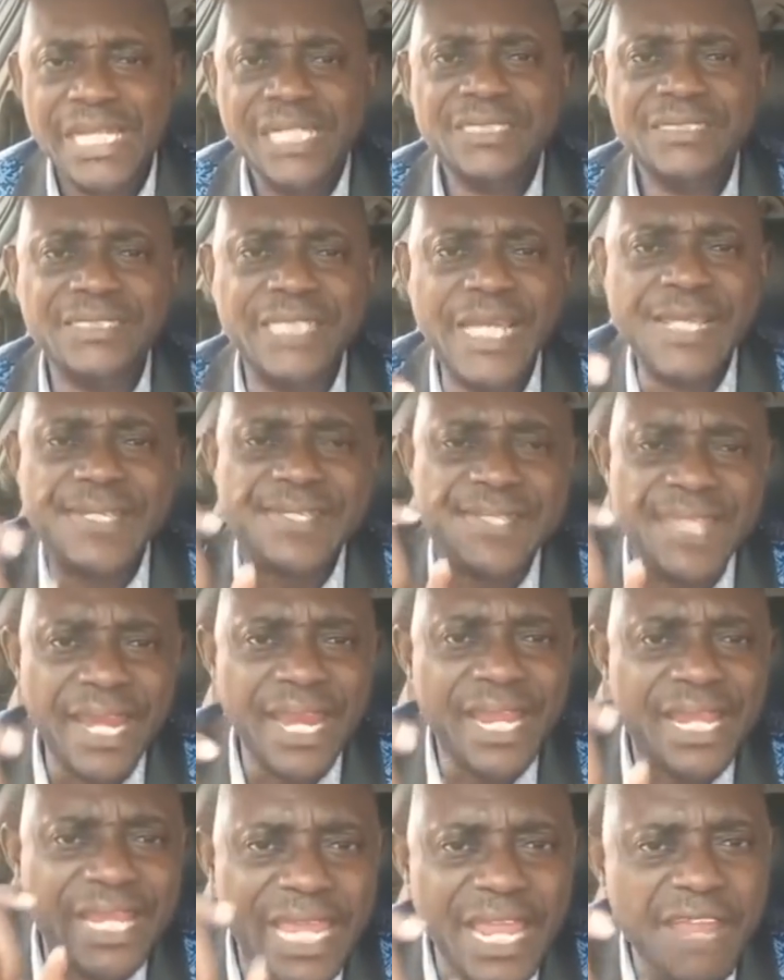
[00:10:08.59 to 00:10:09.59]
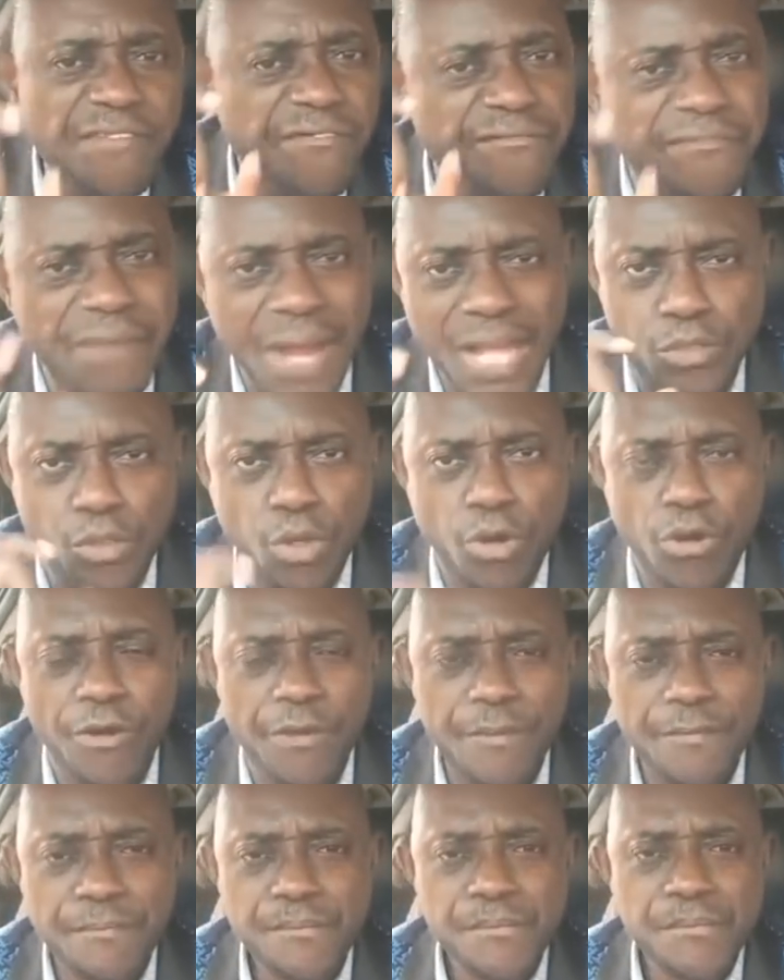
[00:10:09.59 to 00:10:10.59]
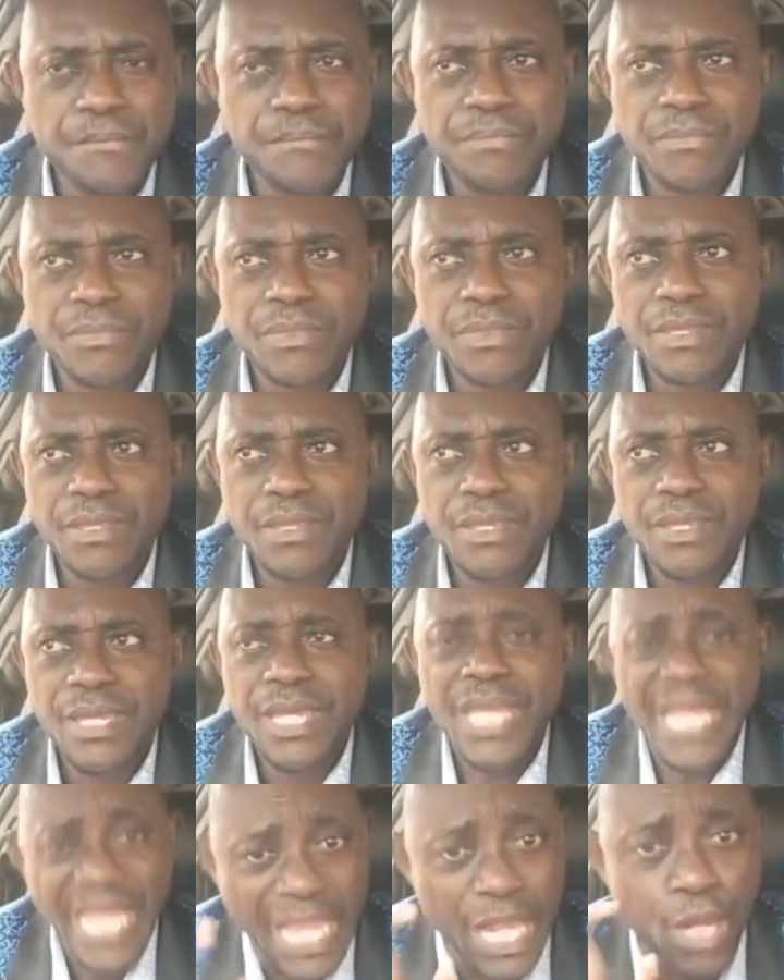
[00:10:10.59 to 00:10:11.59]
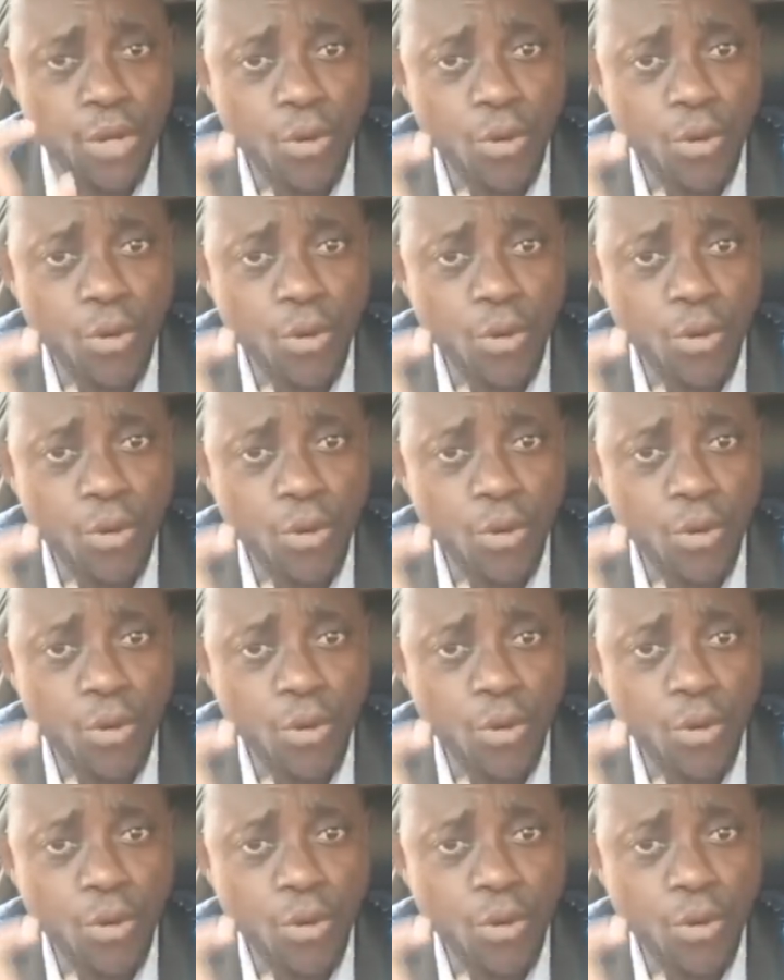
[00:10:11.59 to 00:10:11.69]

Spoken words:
These three key factors, it